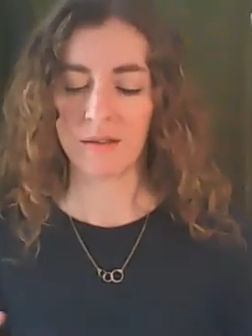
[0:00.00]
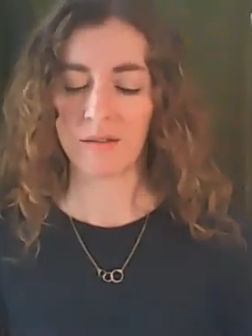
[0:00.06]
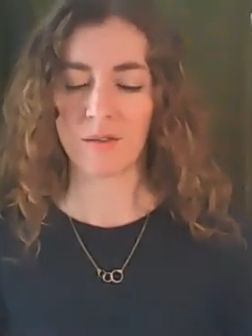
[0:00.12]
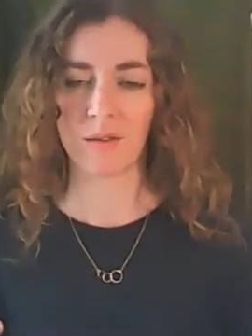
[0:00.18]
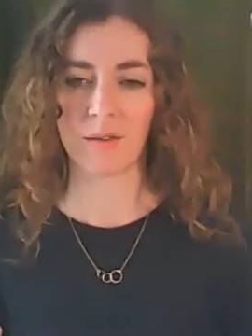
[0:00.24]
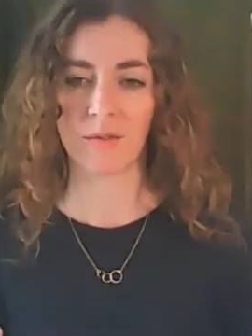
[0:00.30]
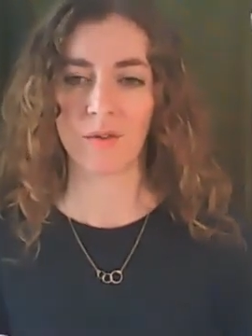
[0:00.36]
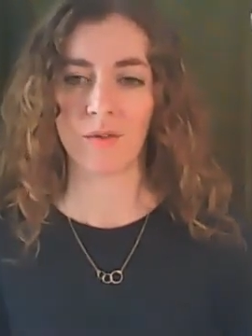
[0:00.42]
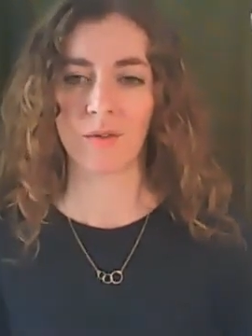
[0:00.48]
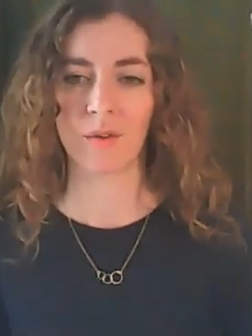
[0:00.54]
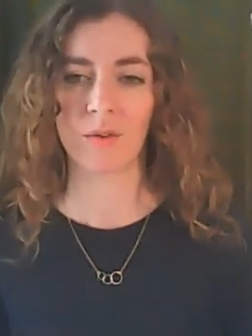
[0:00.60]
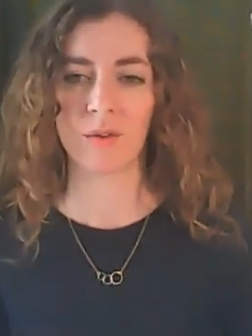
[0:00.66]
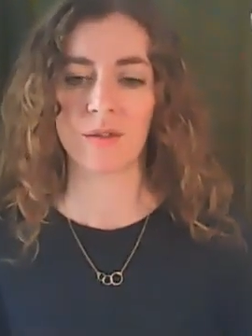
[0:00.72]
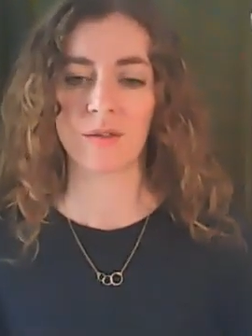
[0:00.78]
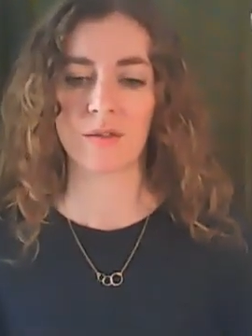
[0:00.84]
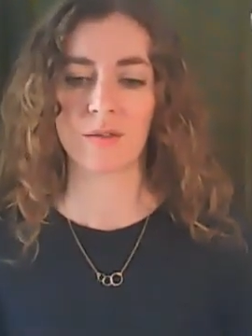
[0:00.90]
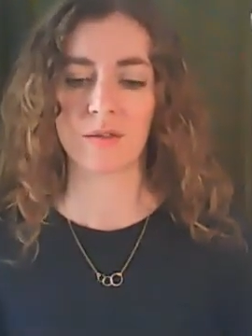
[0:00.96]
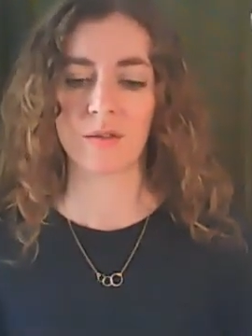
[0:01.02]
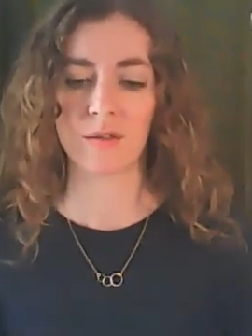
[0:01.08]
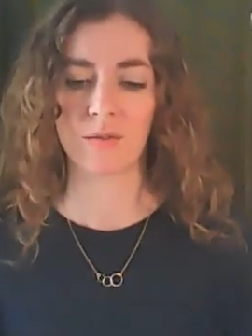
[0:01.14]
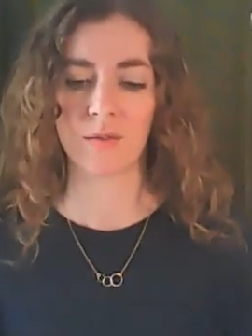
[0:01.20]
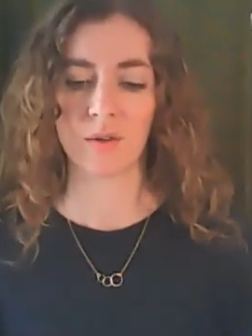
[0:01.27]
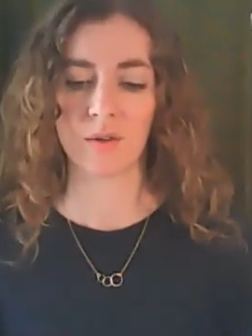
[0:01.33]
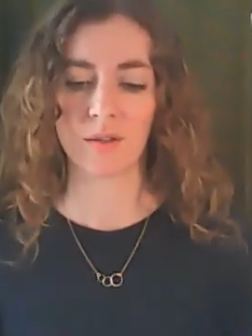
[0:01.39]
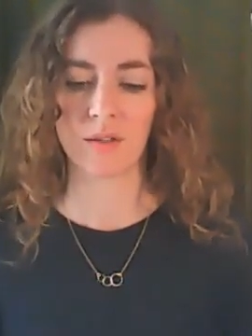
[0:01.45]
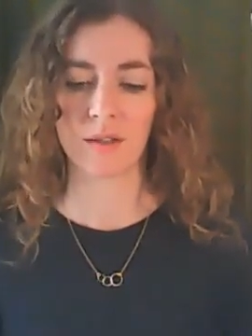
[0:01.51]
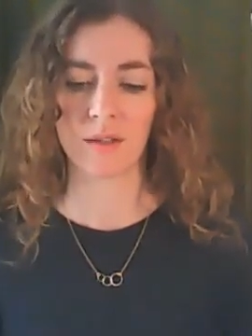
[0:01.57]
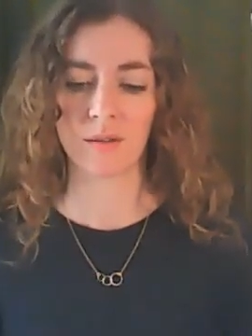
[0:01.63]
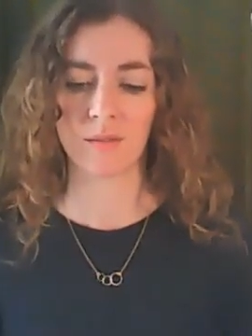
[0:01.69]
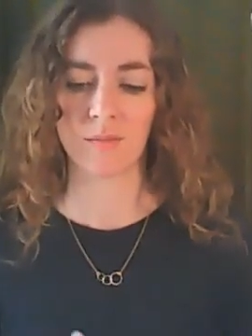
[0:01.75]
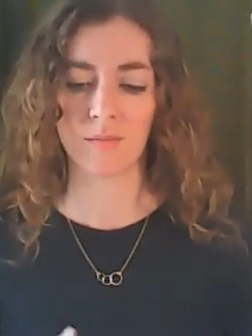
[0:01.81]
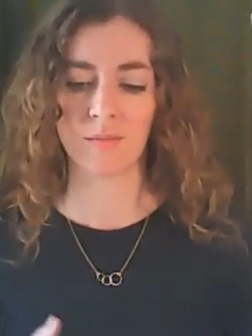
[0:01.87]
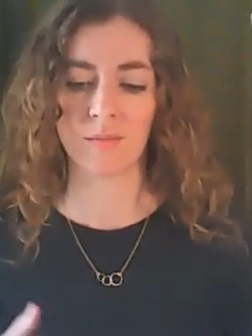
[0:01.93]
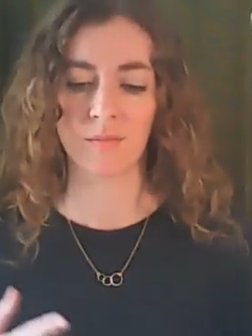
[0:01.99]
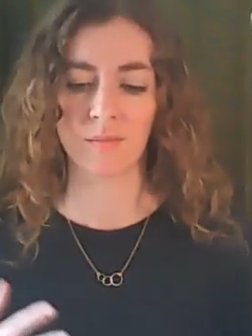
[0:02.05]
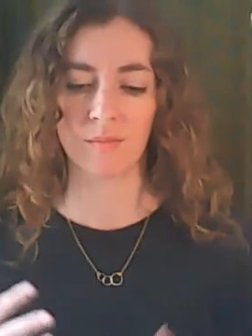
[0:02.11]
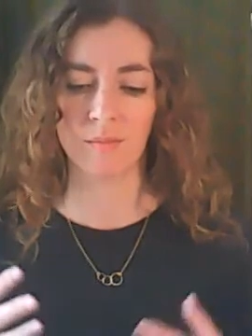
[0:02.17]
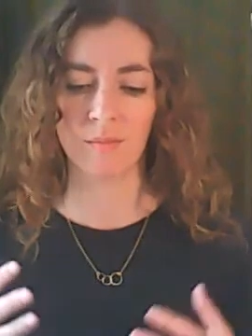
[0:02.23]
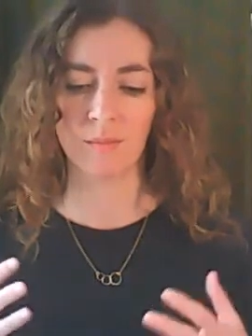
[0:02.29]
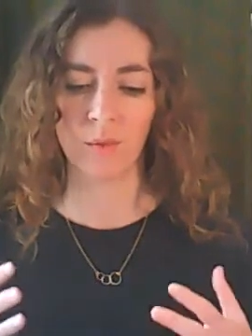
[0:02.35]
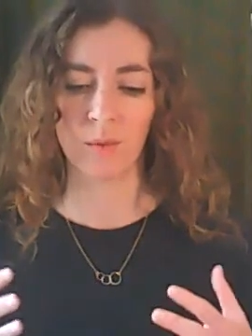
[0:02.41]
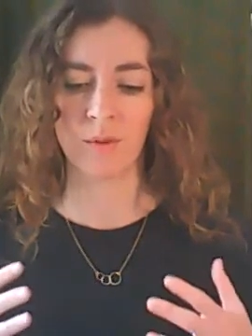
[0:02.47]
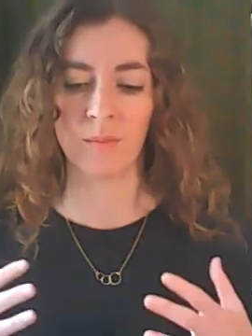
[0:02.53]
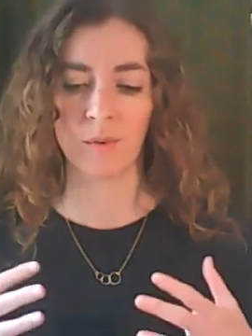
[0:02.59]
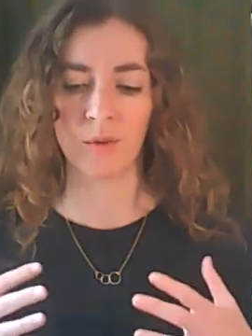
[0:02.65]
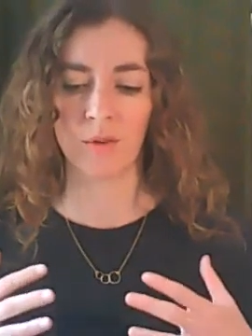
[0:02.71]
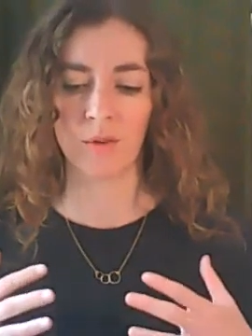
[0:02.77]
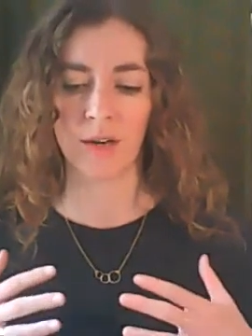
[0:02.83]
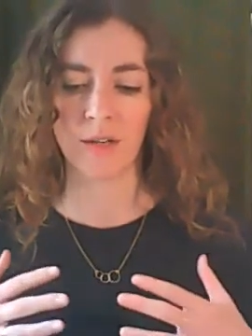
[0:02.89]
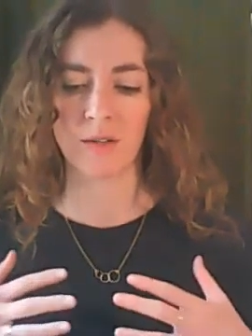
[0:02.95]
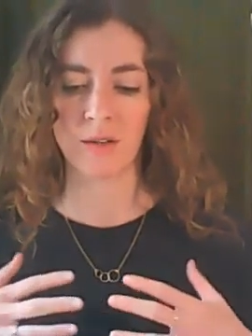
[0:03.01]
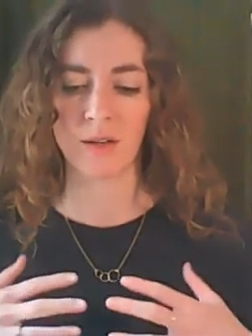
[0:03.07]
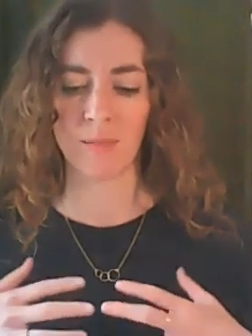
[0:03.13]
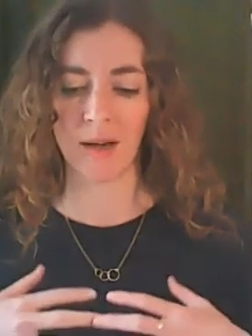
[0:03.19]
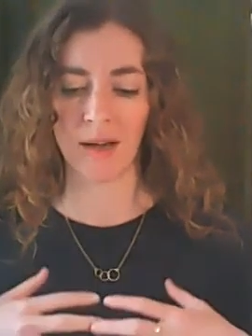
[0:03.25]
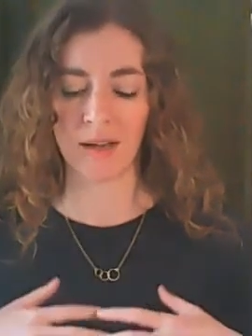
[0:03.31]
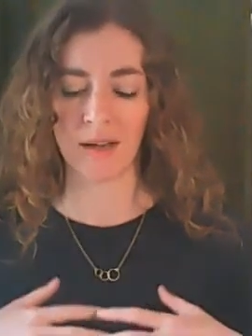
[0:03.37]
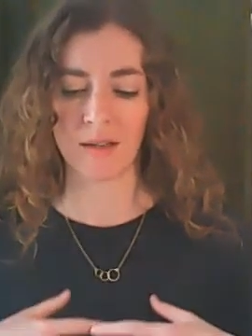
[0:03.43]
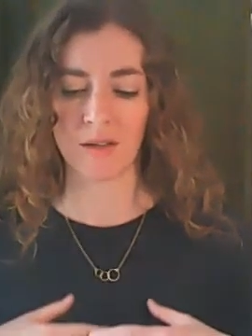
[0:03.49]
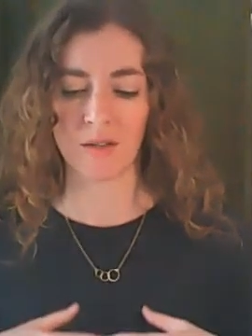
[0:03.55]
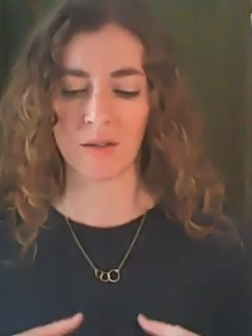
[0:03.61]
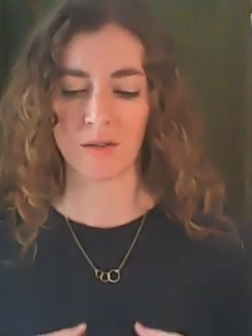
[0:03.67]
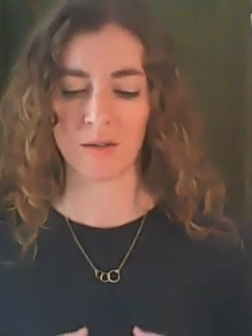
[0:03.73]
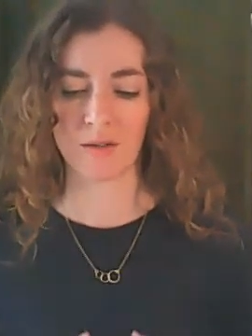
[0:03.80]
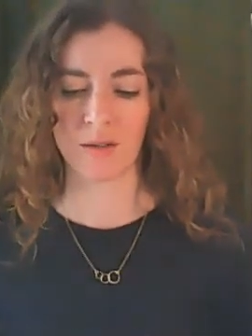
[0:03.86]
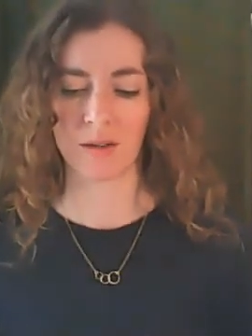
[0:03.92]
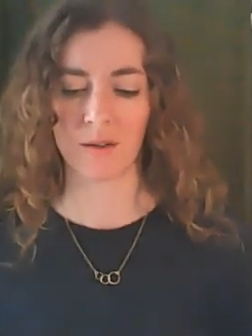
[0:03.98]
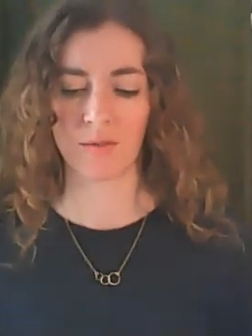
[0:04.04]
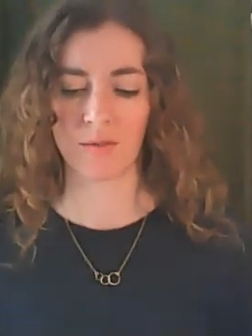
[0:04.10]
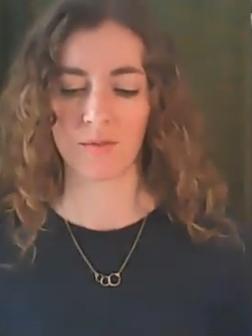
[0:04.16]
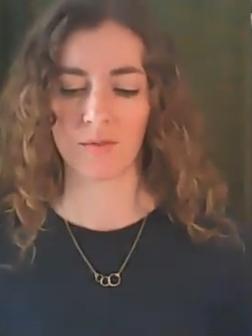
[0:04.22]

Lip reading: You don't have to focus, just focusing more and more gradually back into yourself.